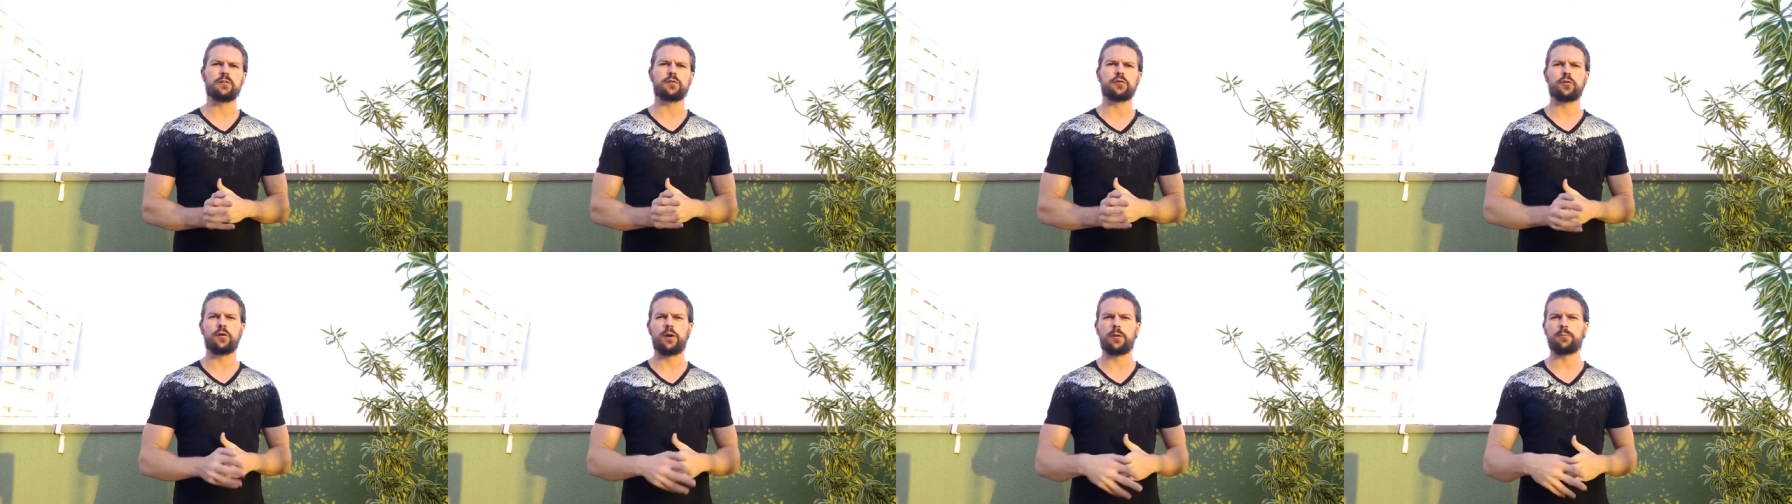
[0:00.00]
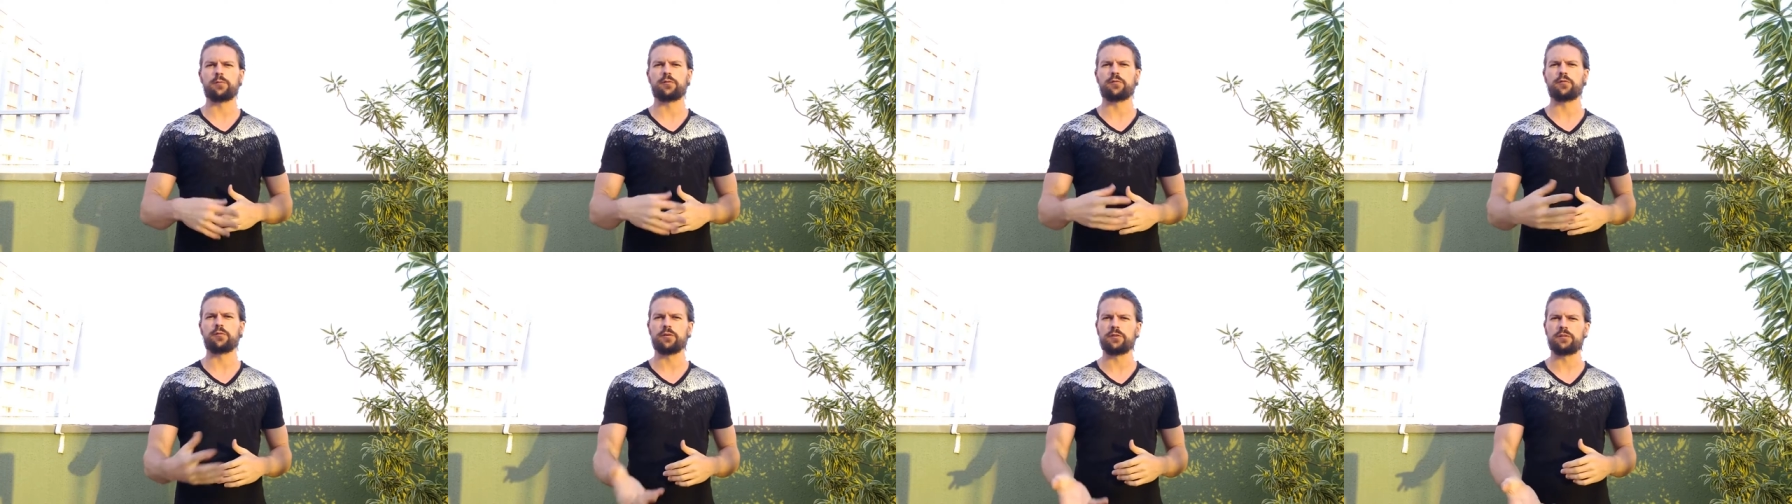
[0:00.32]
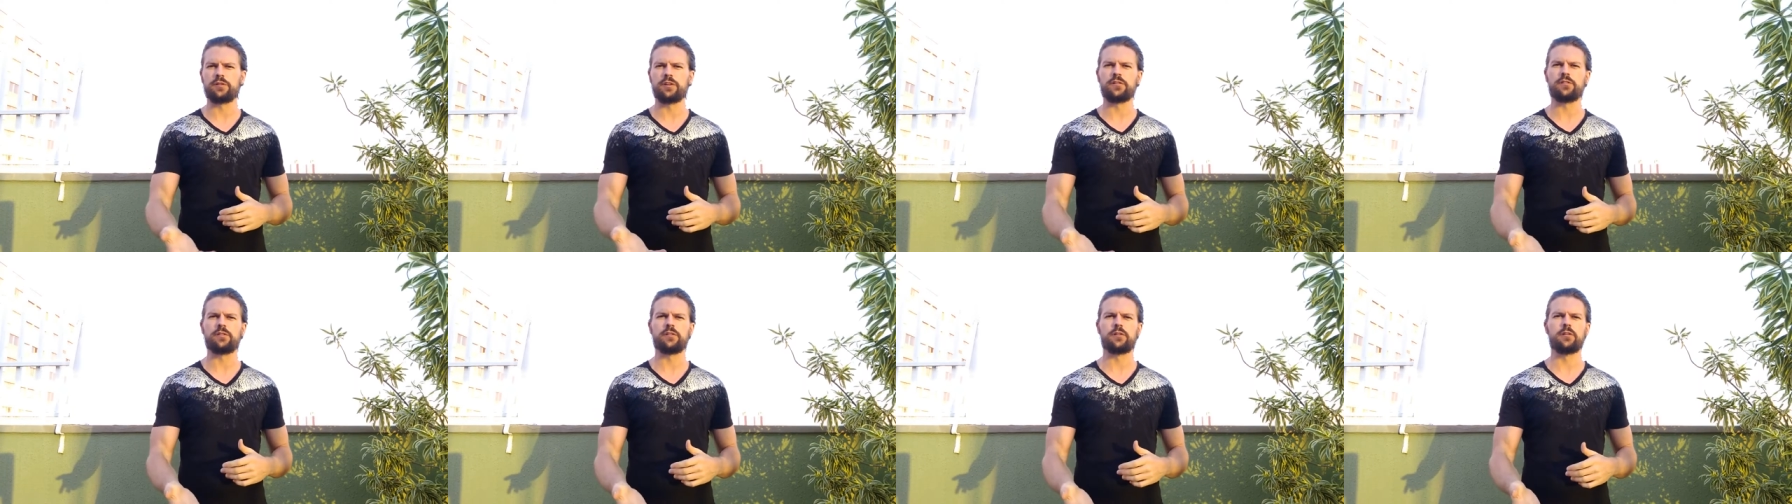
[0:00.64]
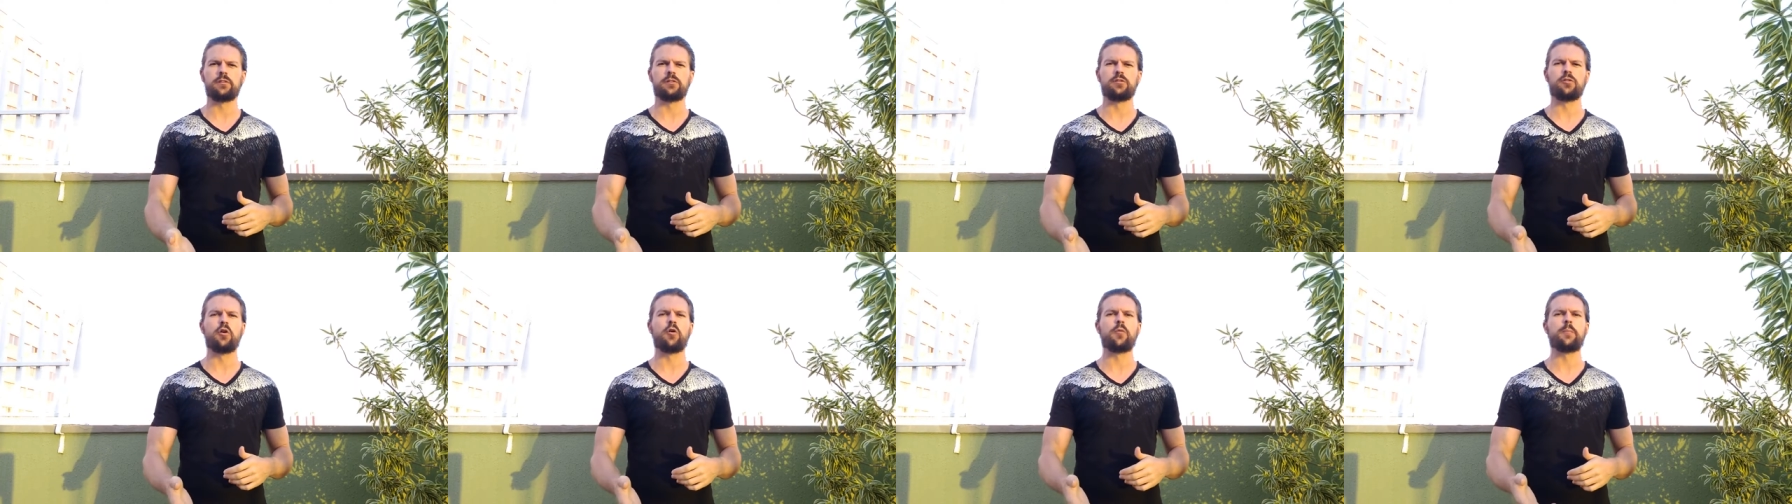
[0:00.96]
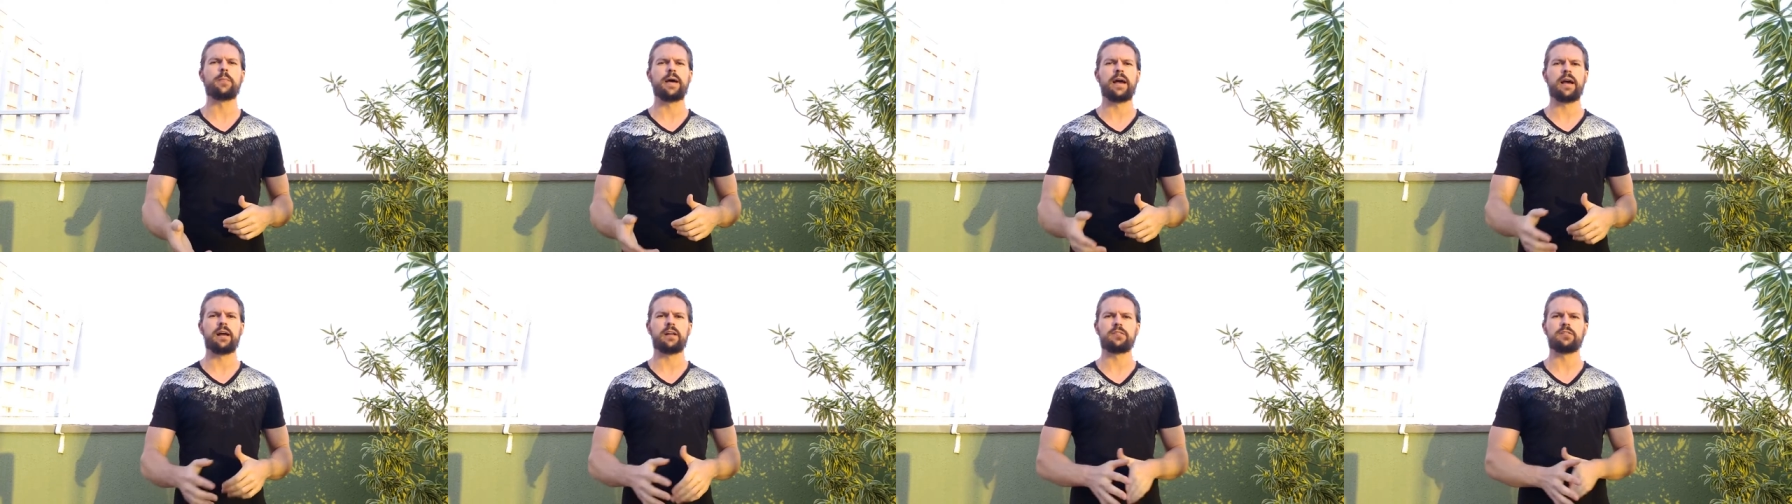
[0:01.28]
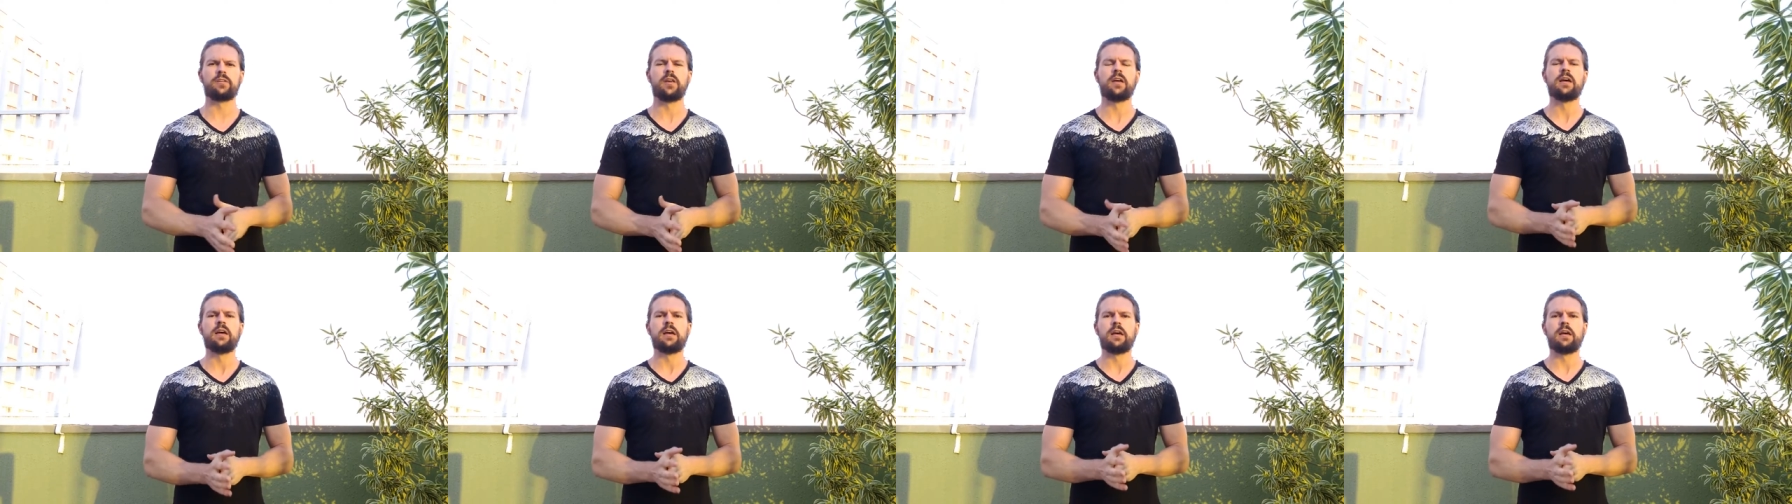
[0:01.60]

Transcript: trips for digital nomads,